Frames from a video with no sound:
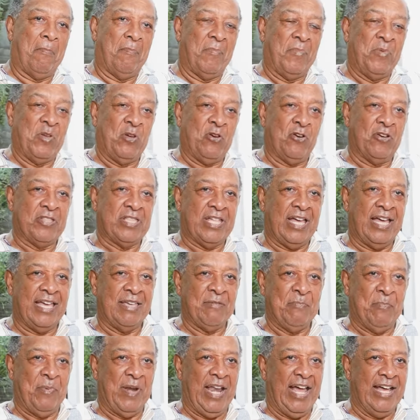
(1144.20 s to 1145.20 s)
Because
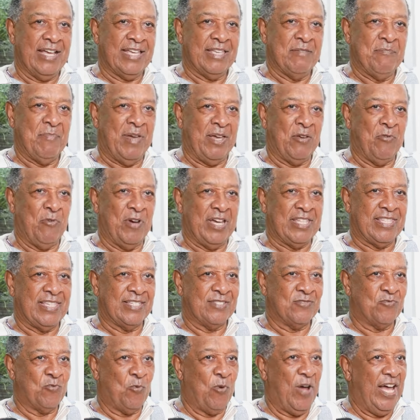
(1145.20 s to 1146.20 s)
I black, and my wife
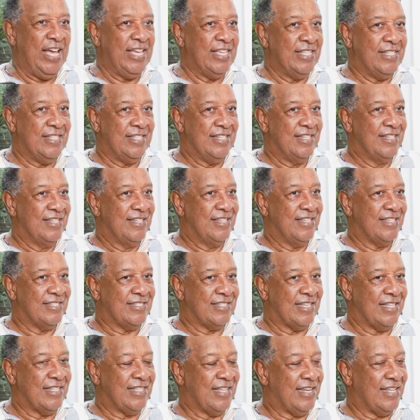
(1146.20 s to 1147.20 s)
as white,
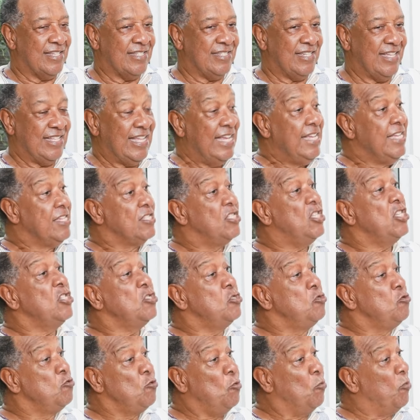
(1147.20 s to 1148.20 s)
etc. said This
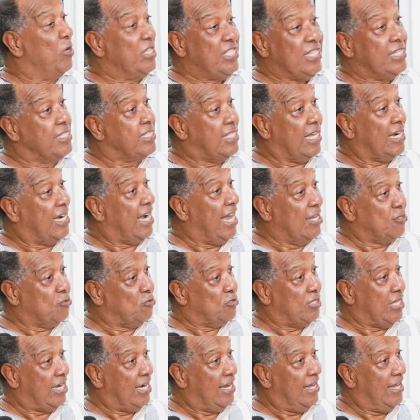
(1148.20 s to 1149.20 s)
new with
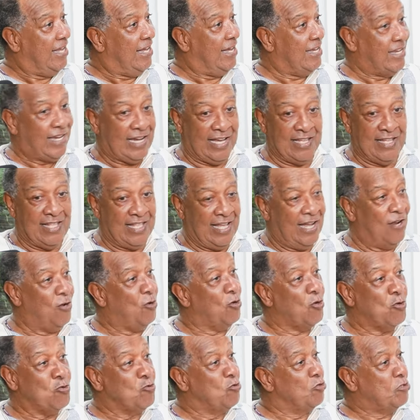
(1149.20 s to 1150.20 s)
international, I had a
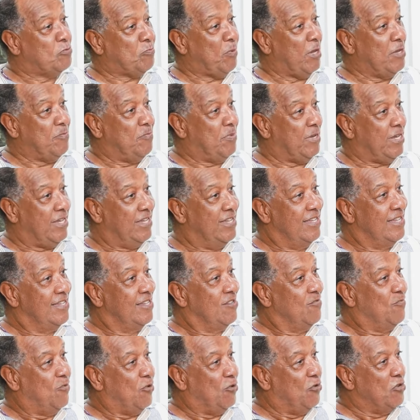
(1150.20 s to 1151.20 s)
lot of newspaper
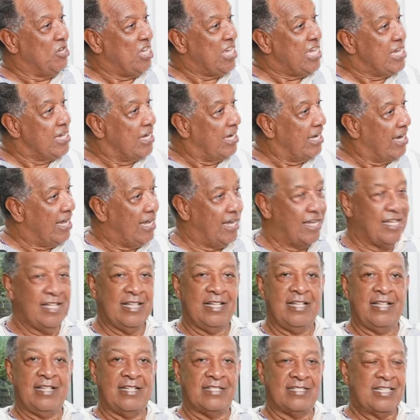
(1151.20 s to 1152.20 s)
yeah. from England,
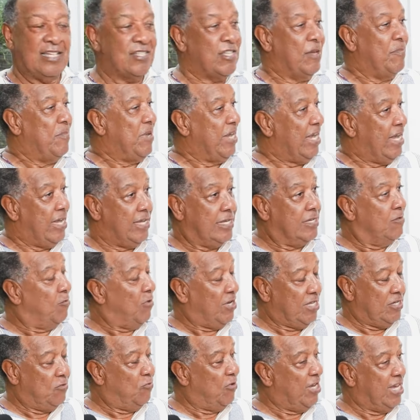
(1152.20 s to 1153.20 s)
England. It,
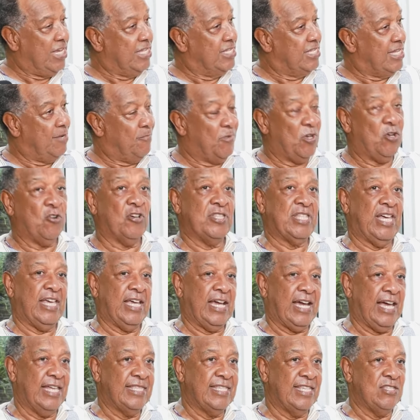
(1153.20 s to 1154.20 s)
it went inter- because I
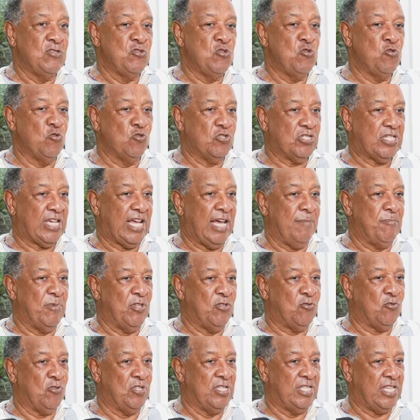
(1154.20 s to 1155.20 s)
had the news
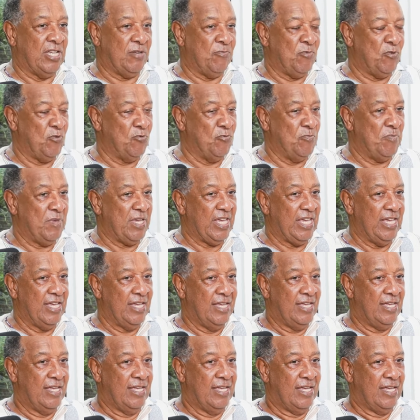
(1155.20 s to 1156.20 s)
coming to interview me
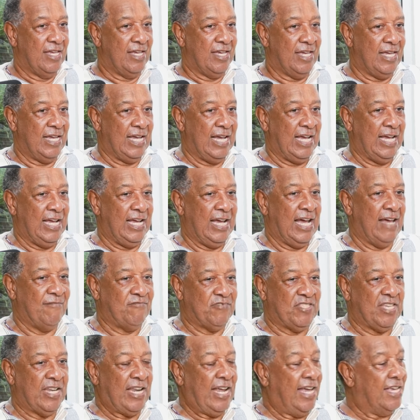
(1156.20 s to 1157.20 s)
and
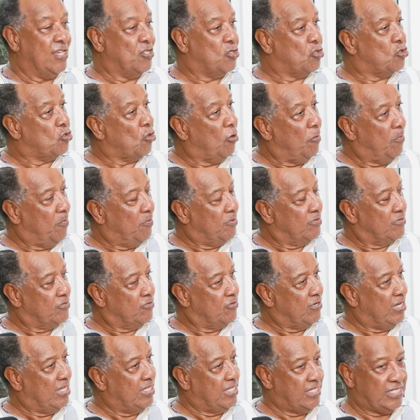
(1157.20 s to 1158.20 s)
after I stop,
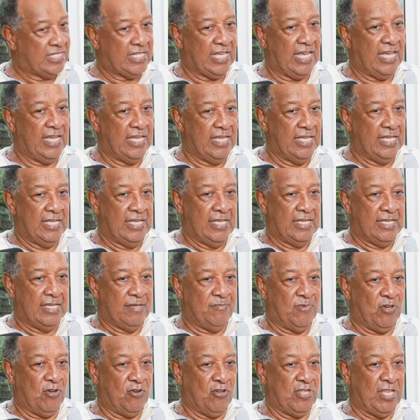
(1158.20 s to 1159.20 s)
you understand?
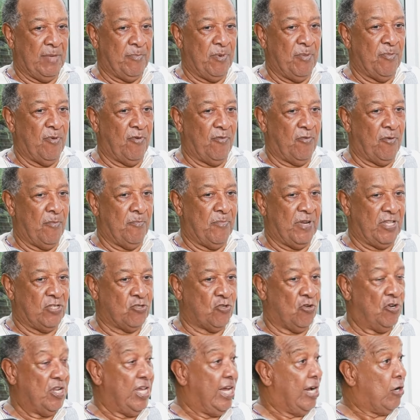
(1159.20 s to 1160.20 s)
Because the people from
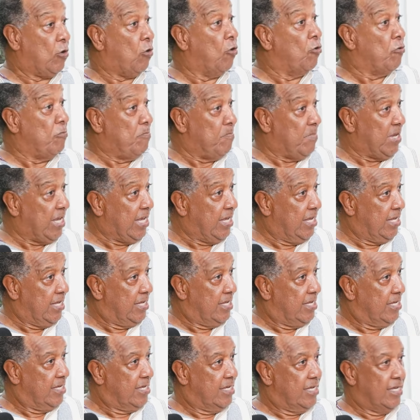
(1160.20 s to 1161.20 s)
Pretoria called me
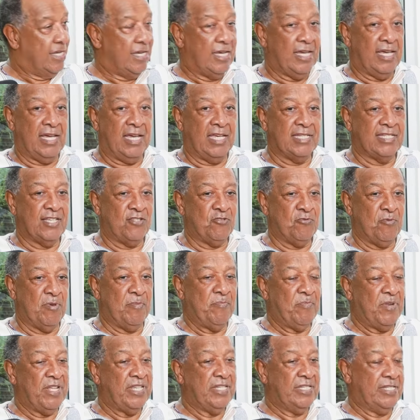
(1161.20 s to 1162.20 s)
and he said, well,
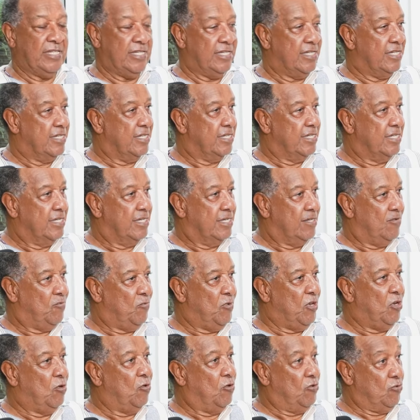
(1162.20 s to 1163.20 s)
please,
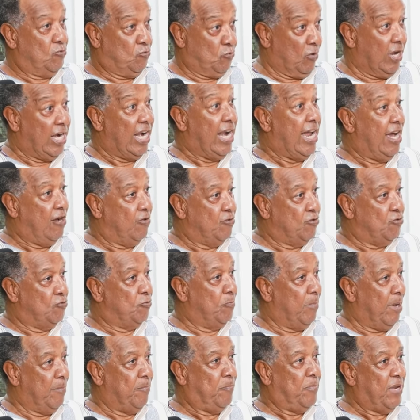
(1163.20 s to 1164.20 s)
we want to allow you,
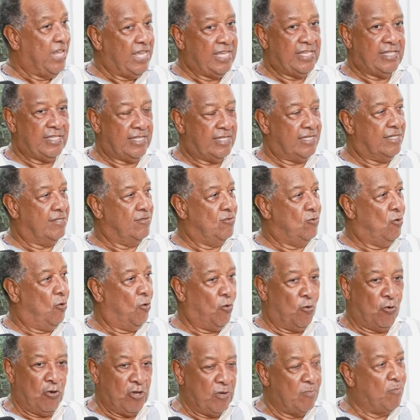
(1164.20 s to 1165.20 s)
but please no
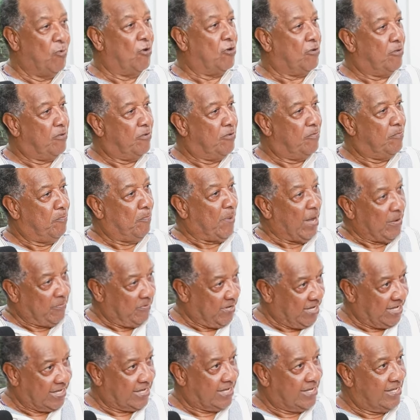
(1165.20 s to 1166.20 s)
going more
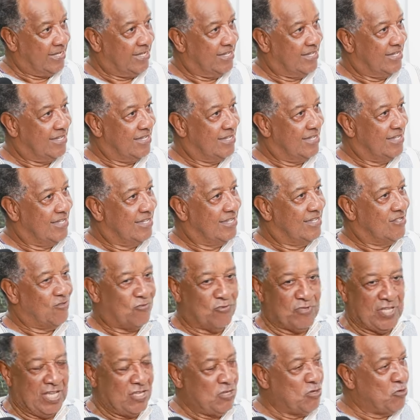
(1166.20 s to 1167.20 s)
public
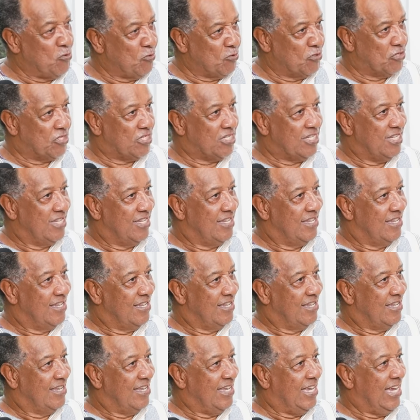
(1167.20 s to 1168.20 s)
to the news.
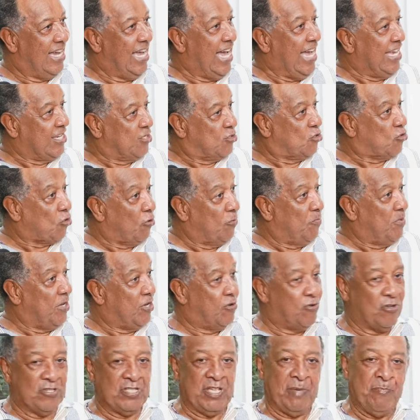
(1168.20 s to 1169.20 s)
And I stopped
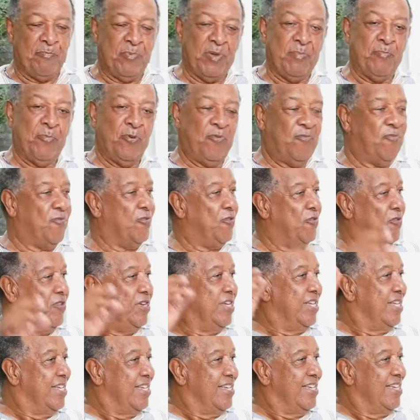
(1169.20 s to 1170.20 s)
because the people from
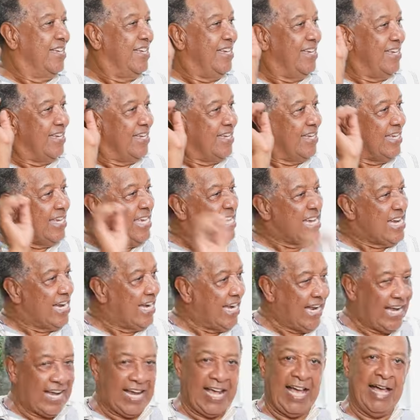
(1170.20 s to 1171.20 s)
uh,
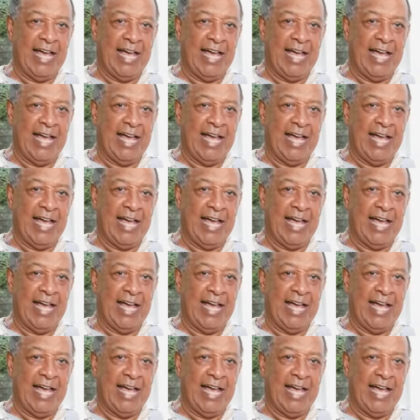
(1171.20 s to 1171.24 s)
England